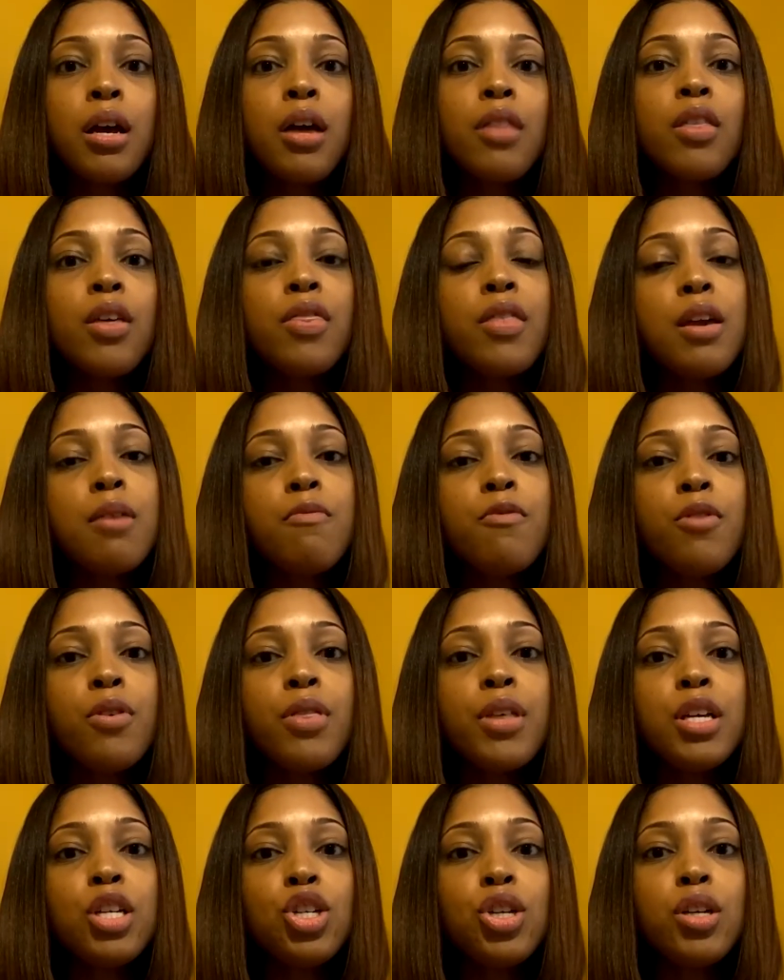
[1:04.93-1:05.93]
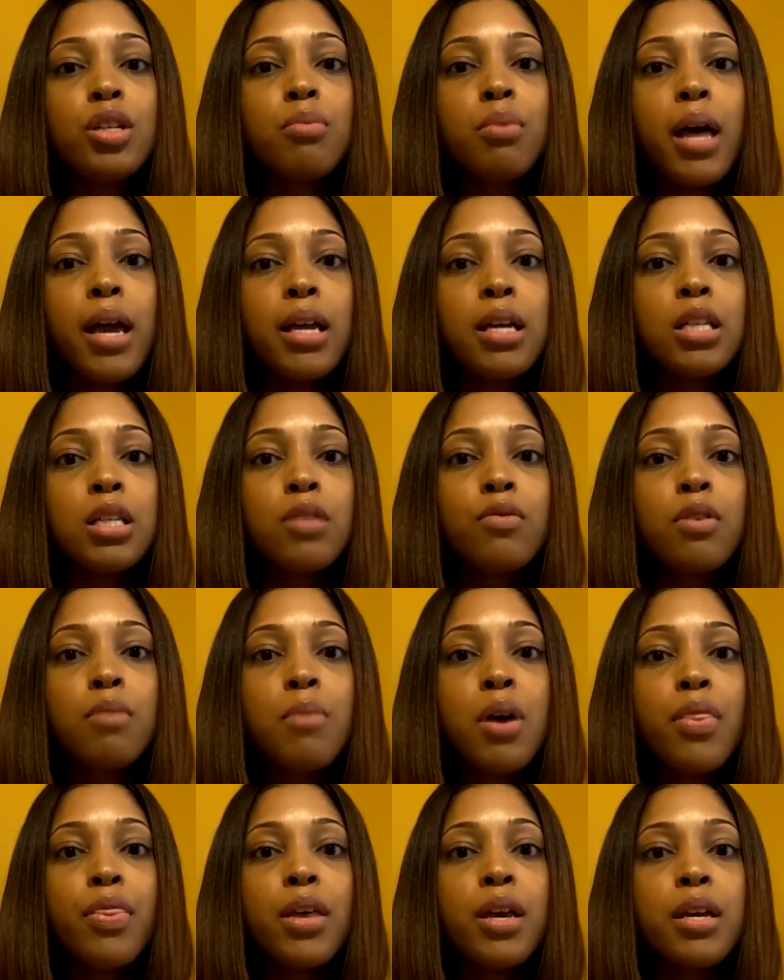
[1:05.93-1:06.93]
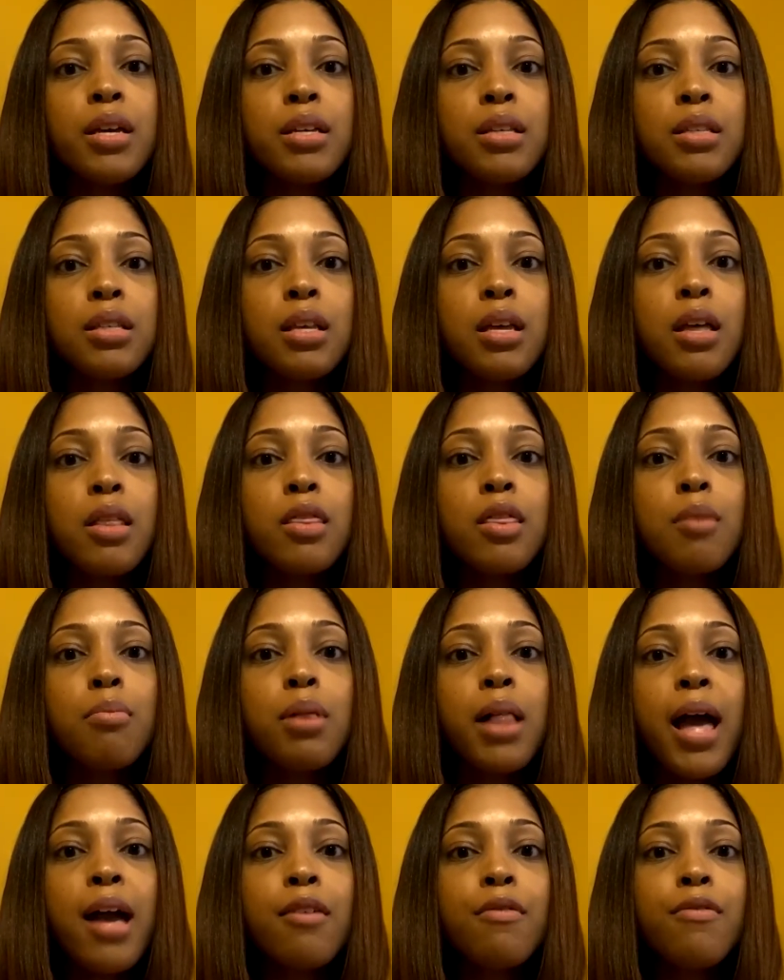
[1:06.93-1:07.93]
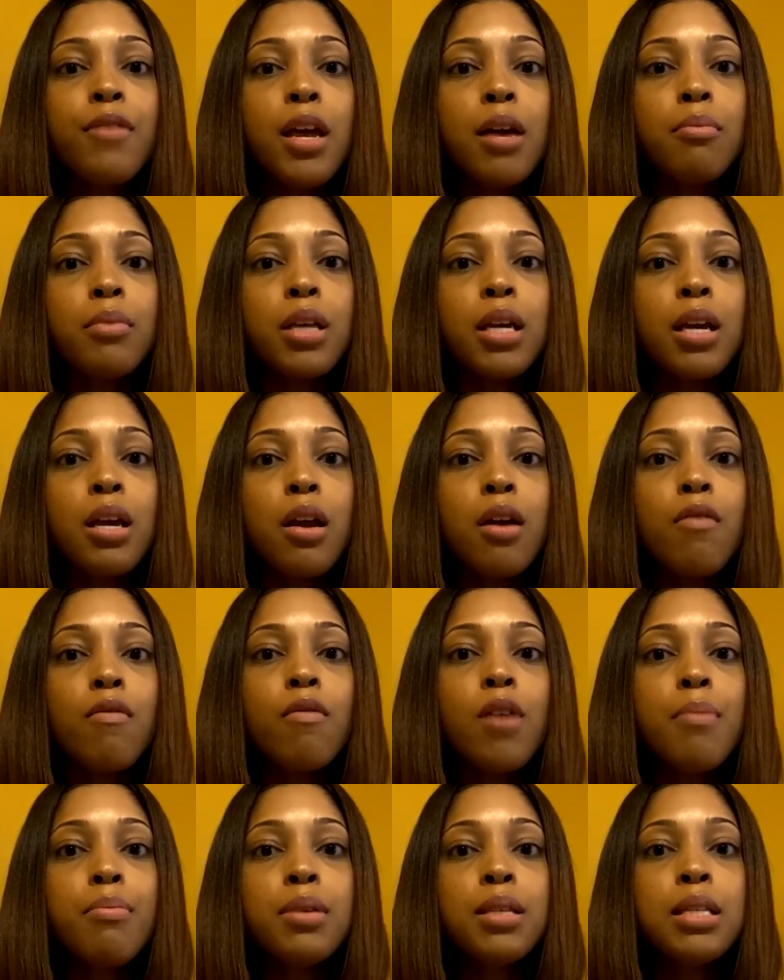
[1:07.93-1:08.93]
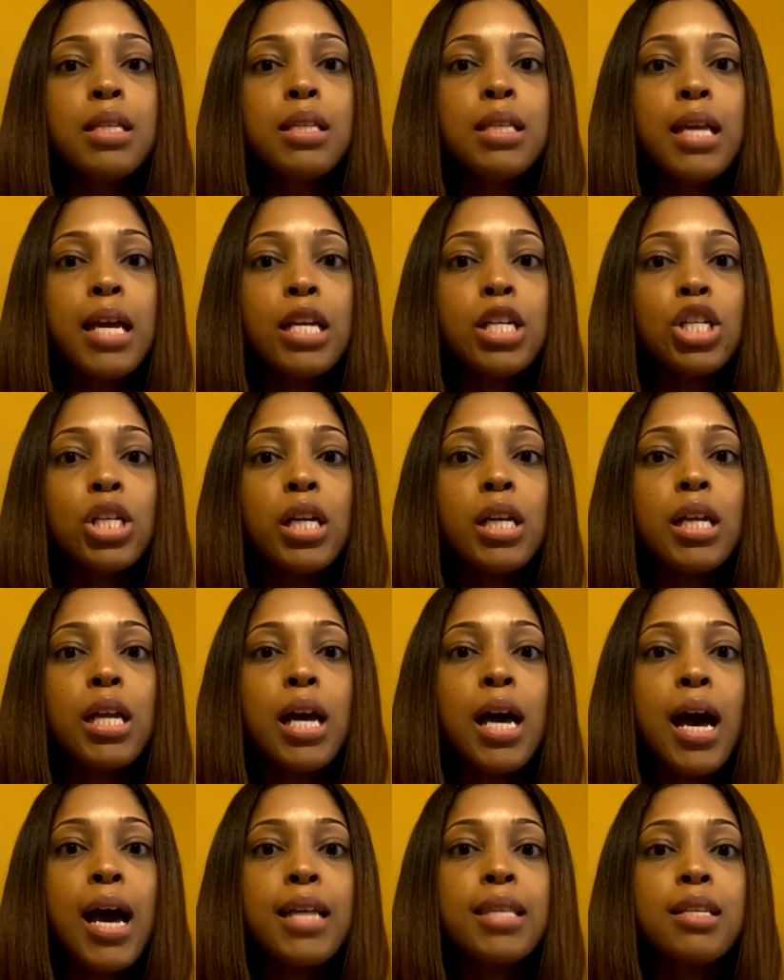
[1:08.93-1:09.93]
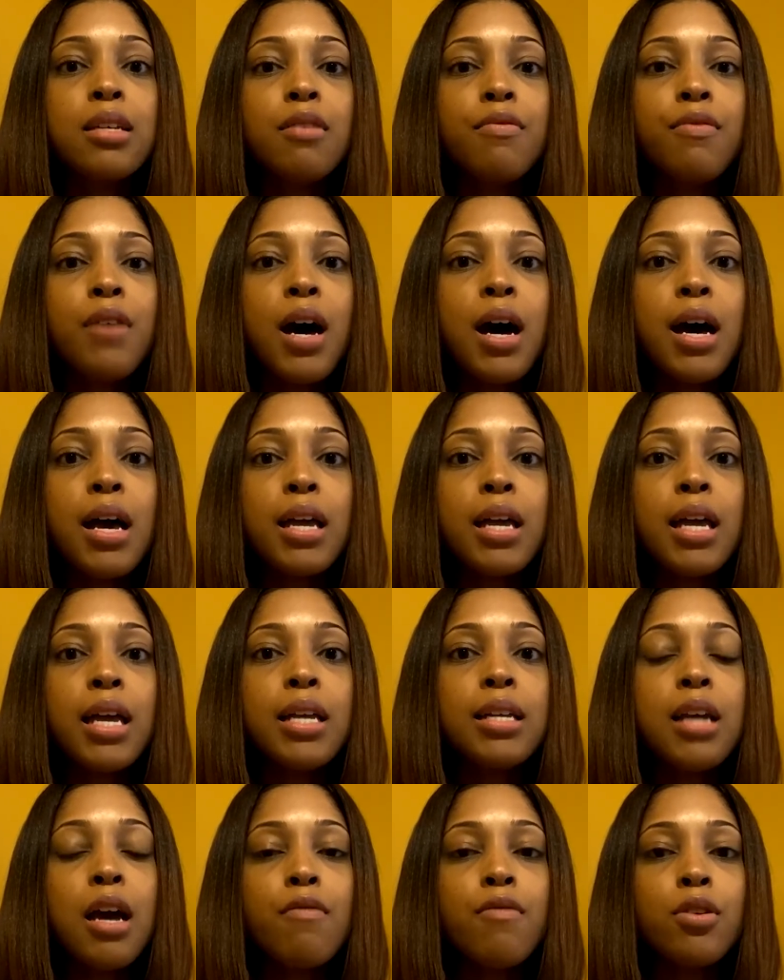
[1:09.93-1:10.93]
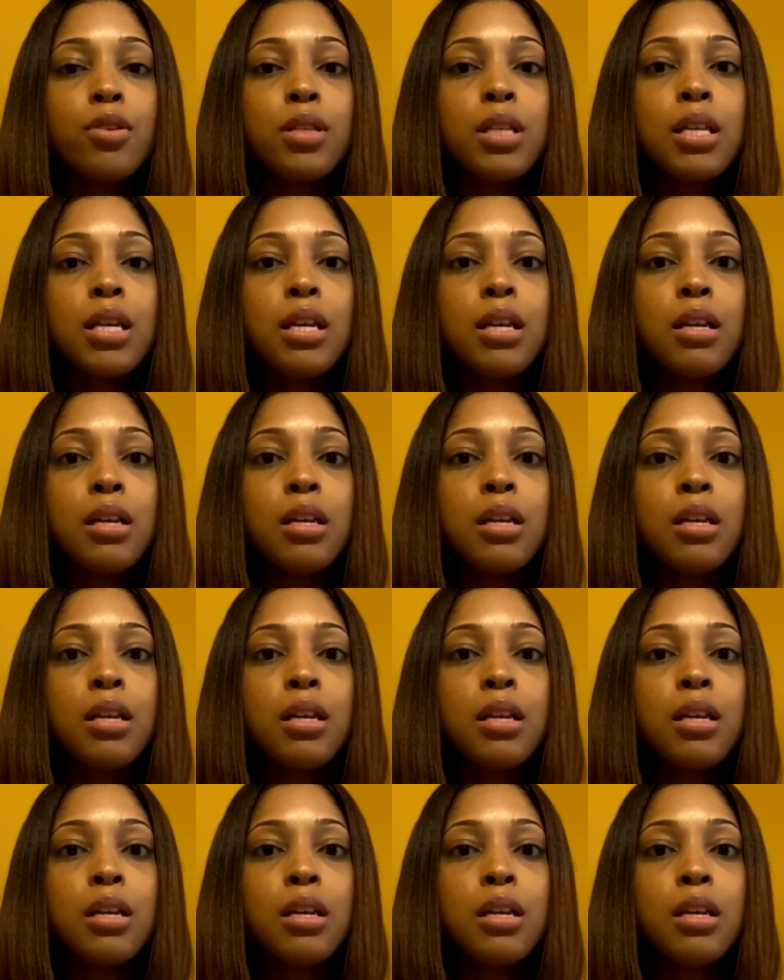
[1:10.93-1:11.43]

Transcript: The theme for this year's Black History Month is the Black family, representation, identify, and diversity.